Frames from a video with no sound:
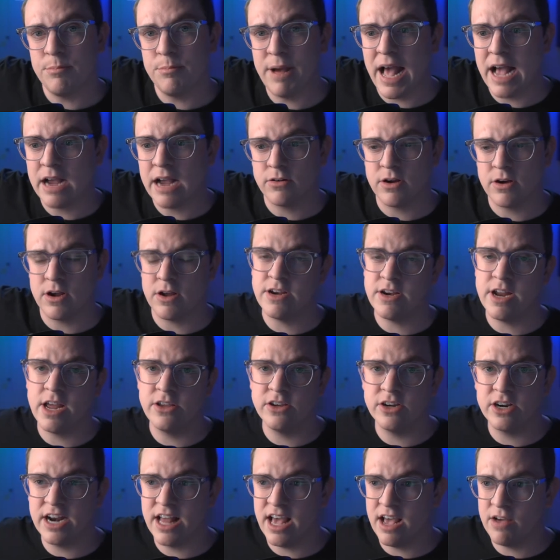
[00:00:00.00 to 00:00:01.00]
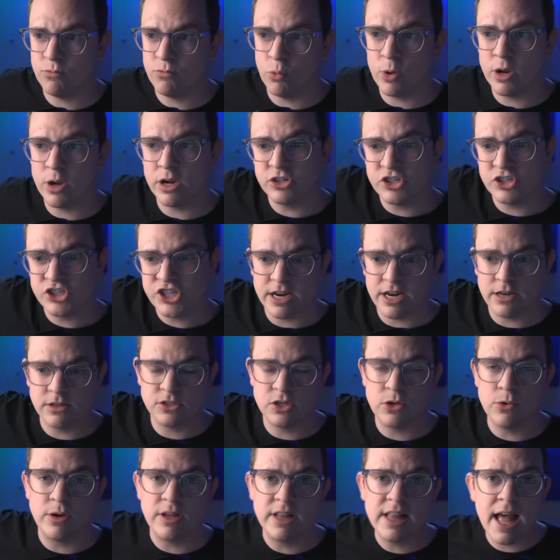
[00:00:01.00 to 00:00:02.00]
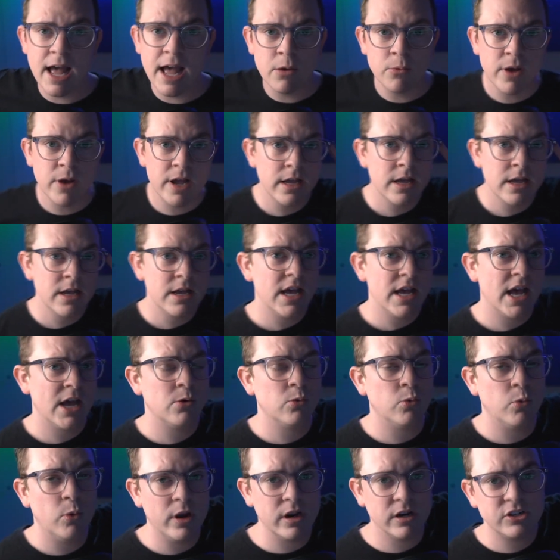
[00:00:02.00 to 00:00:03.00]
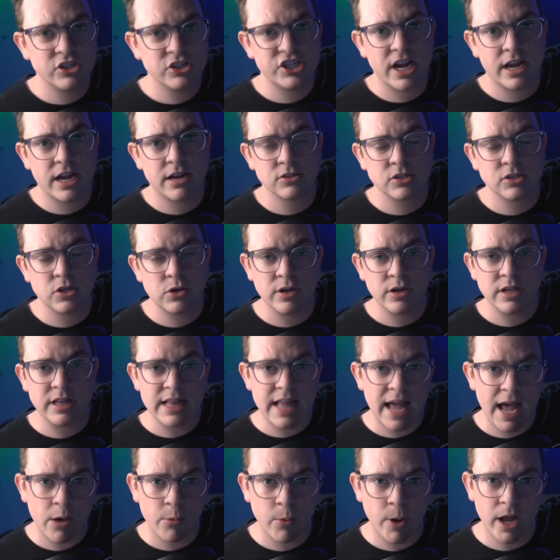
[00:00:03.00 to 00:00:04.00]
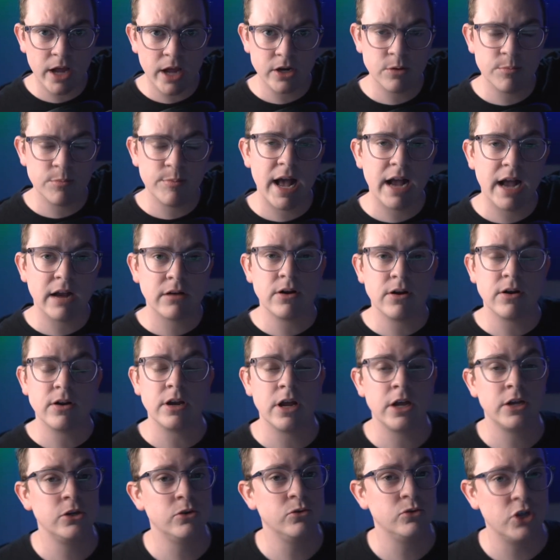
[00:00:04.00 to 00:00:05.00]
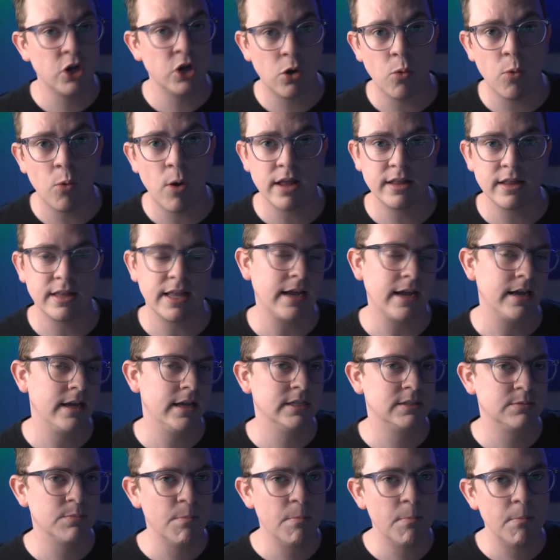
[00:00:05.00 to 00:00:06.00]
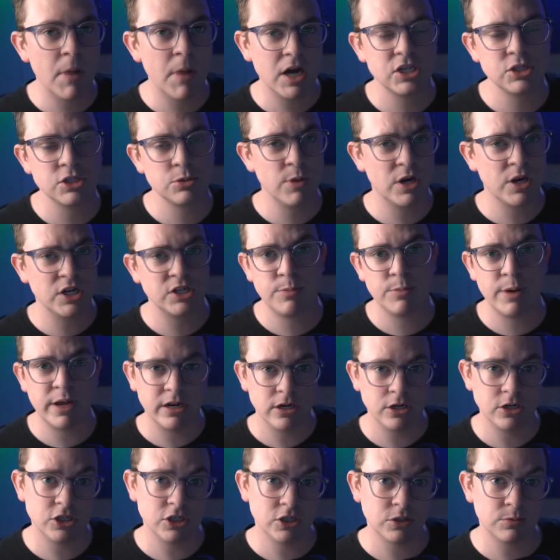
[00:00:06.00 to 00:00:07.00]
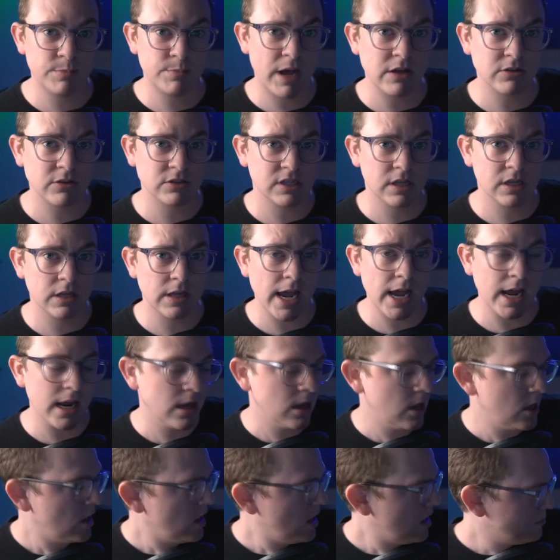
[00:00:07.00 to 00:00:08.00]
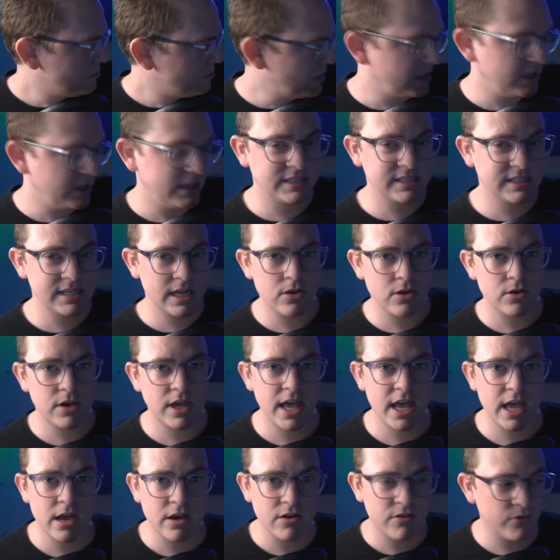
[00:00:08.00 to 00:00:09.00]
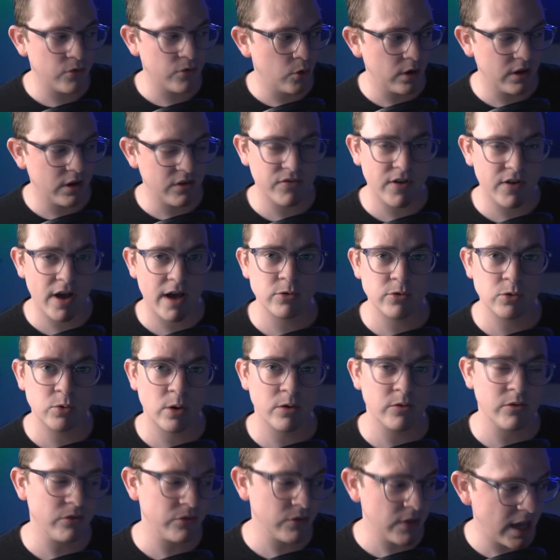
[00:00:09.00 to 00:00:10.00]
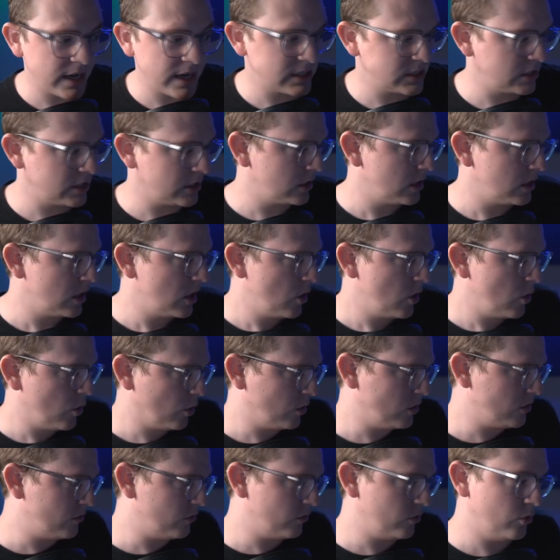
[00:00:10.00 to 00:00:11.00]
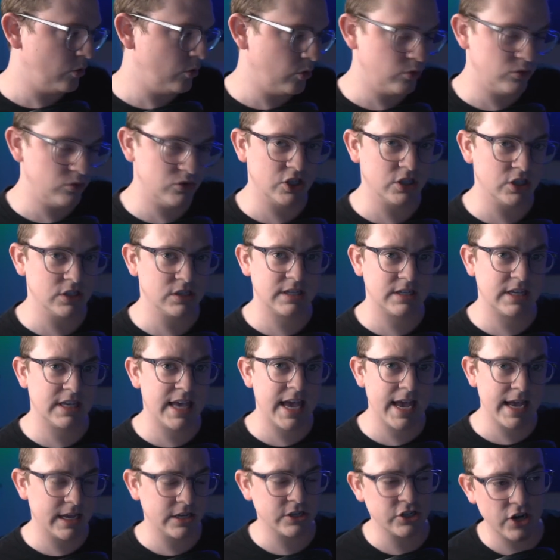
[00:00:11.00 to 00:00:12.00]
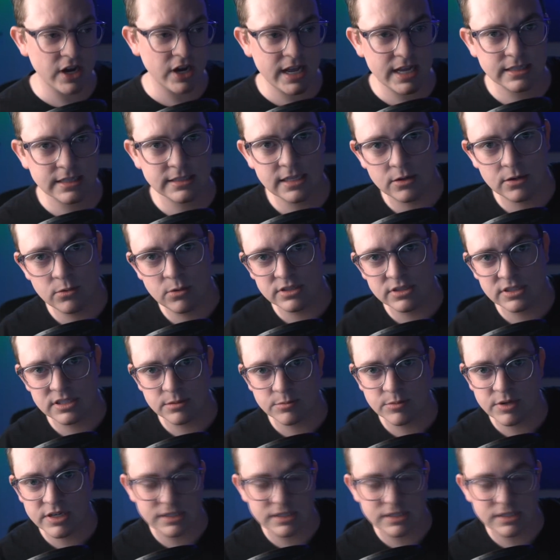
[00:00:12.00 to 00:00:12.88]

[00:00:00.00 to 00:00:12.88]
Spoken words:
background. Now you're going to have weird shadows going that way and weird shadows going that way on your background, and you don't want that. It's much, much better to just bounce the light. But let's say you can't afford a 5-in-1 reflector, or you just can't get your hands on one for some